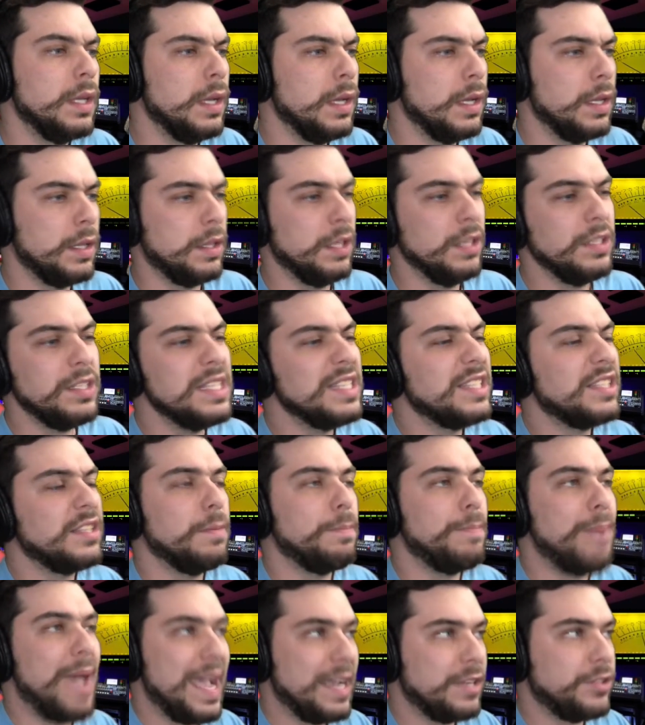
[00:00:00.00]
Doesn't
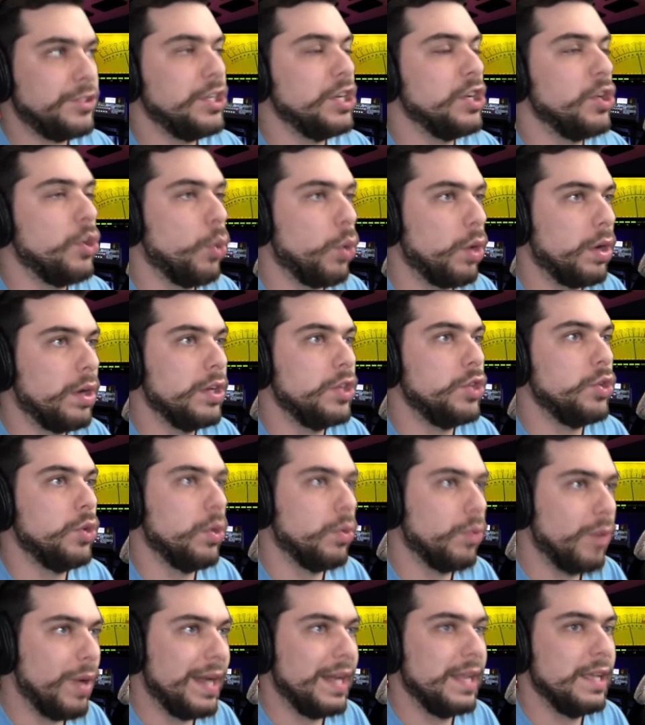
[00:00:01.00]
Sebastian Gorka do a
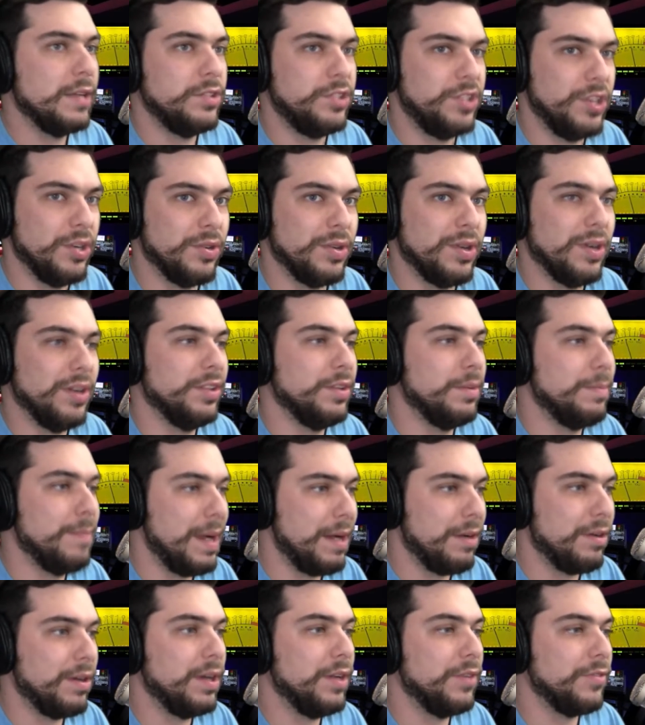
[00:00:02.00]
radio show called
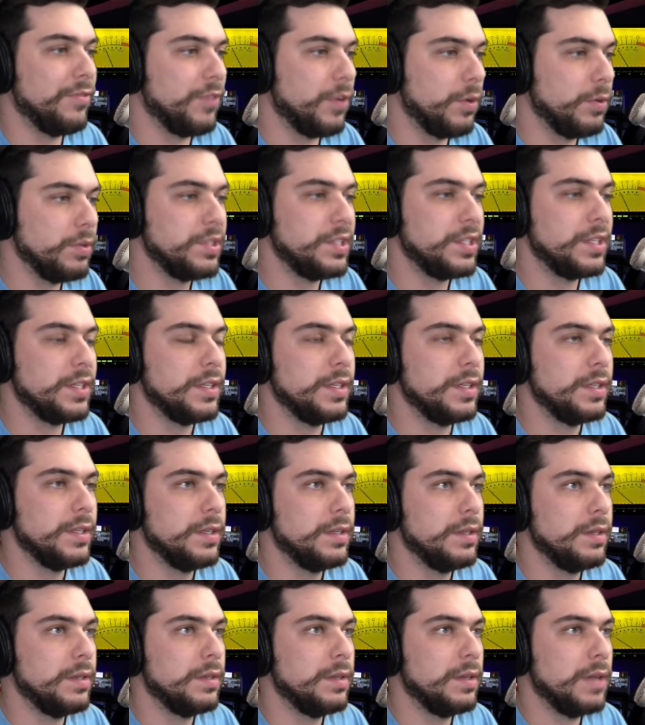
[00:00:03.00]
America First?
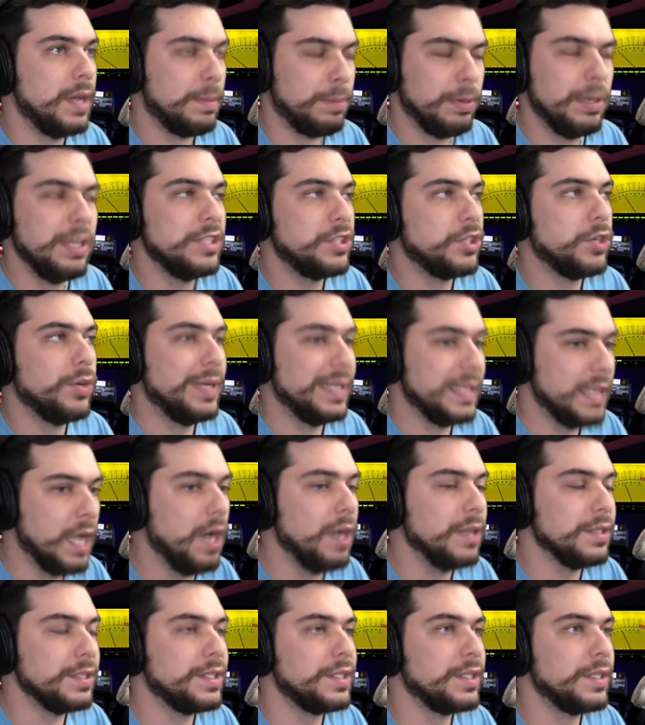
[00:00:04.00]
I'm pretty sure he
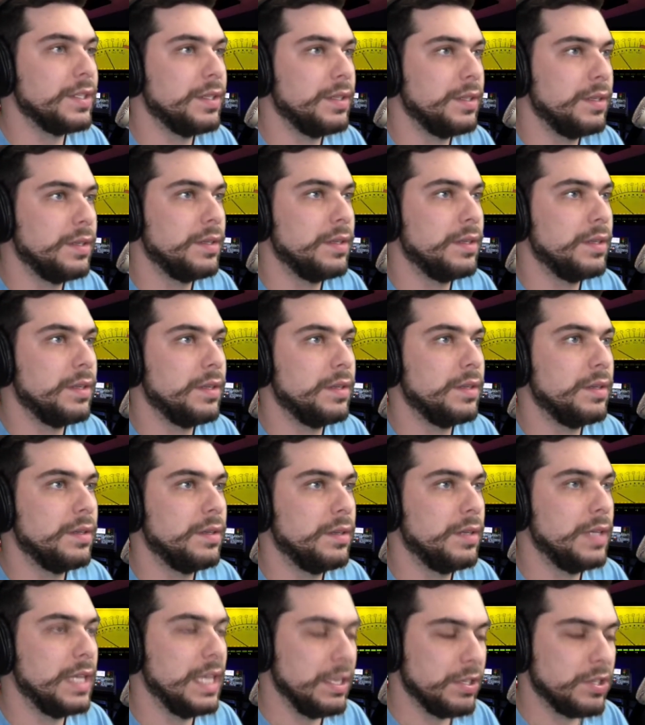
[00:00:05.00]
does.
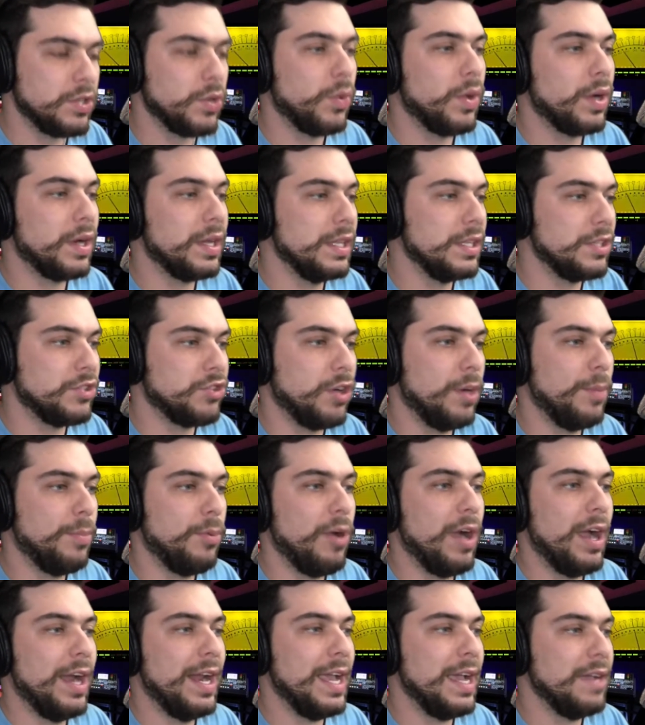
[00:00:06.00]
He used to work in the Trump
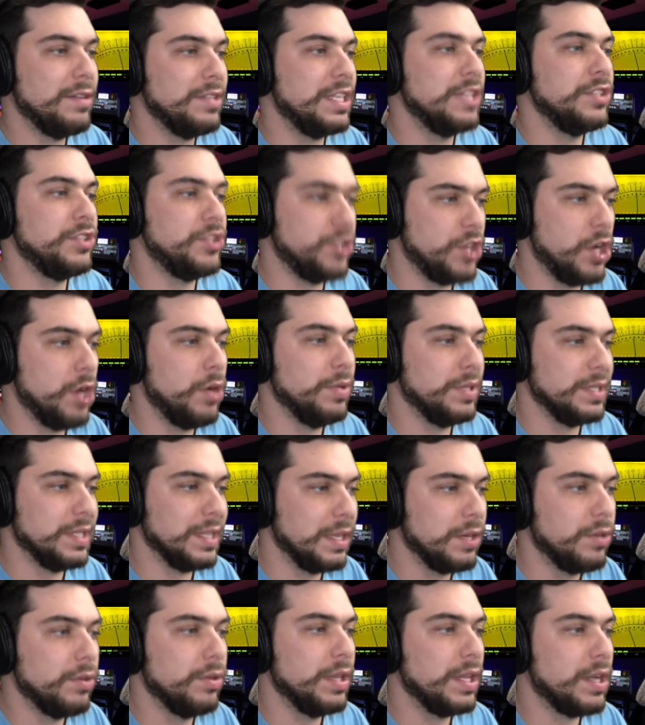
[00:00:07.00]
White House. His show is
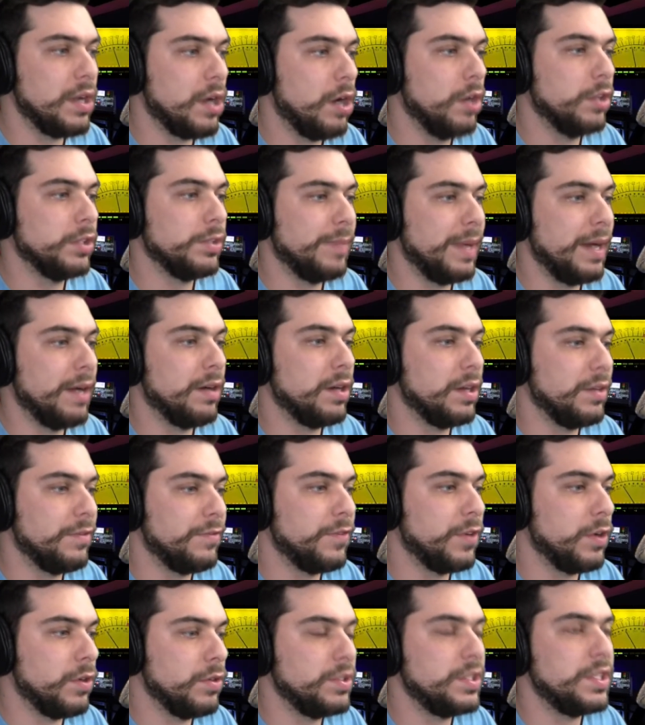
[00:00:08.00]
literally called America
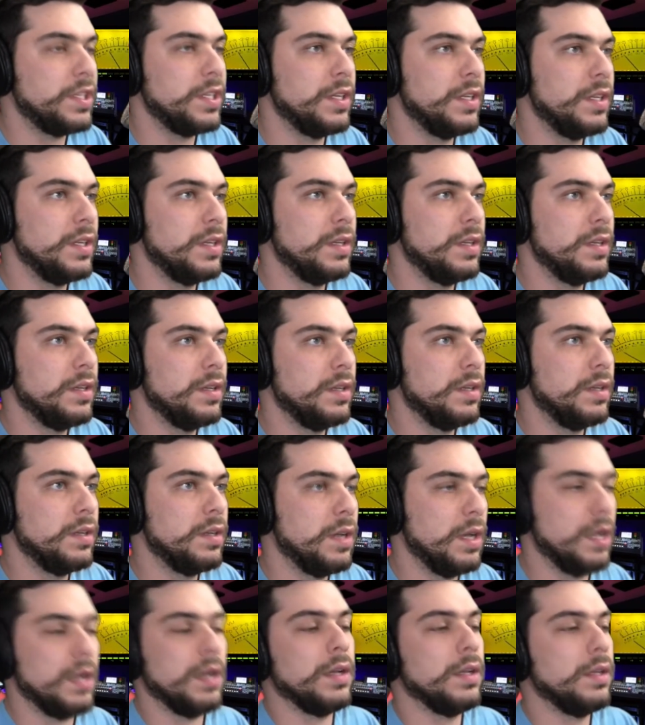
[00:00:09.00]
First.
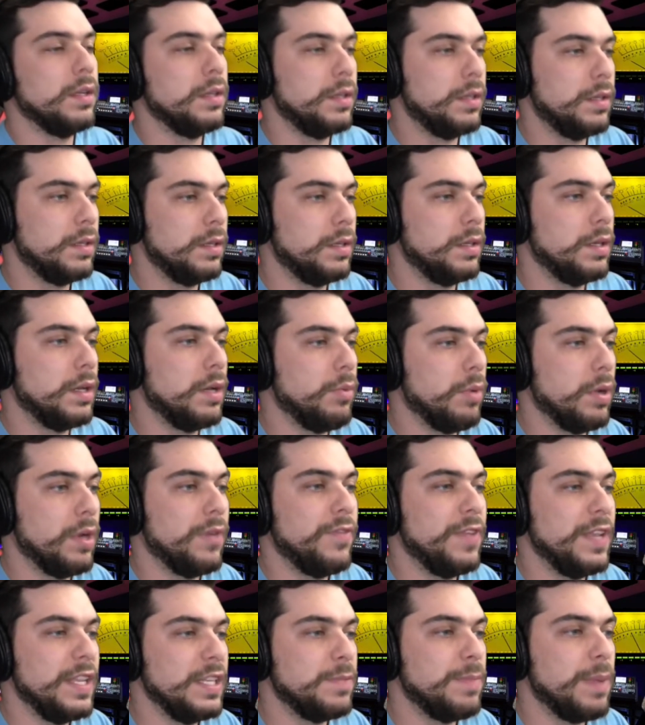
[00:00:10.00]
Huh. I wonder
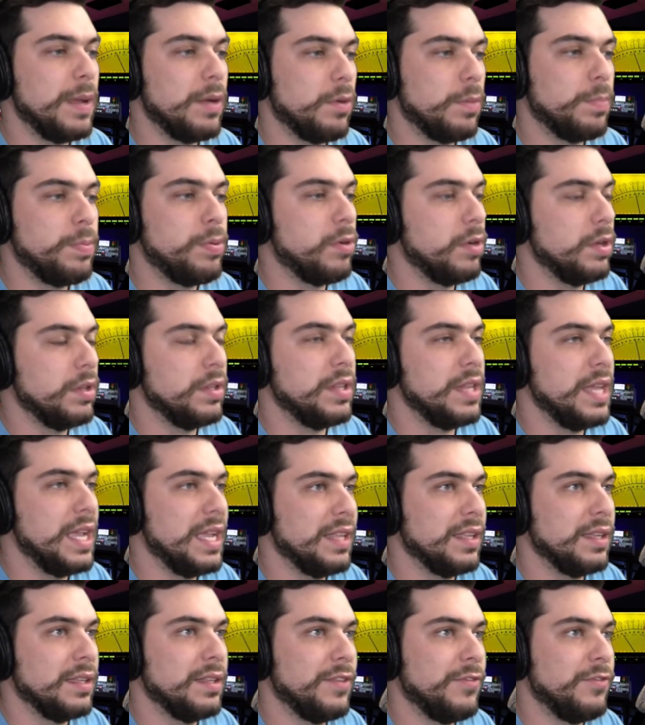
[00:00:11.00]
if he's been reported to the
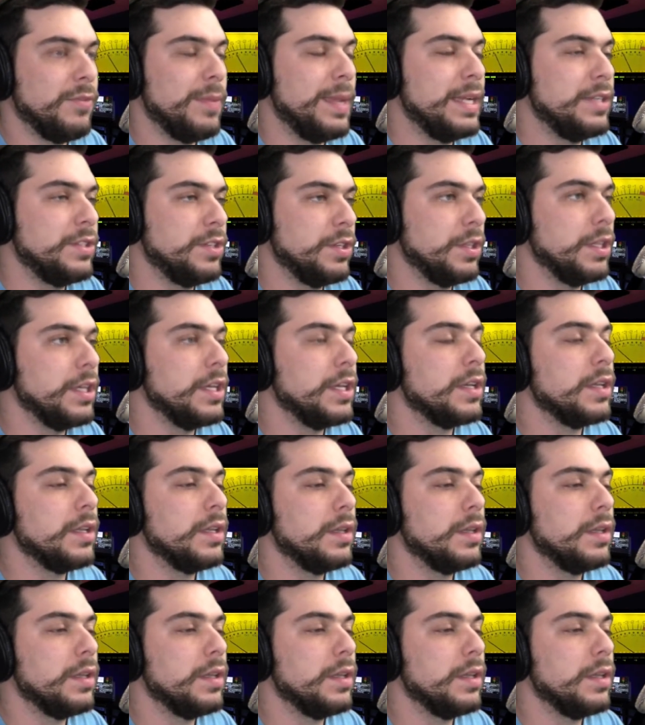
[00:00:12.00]
Anti-Defamation League.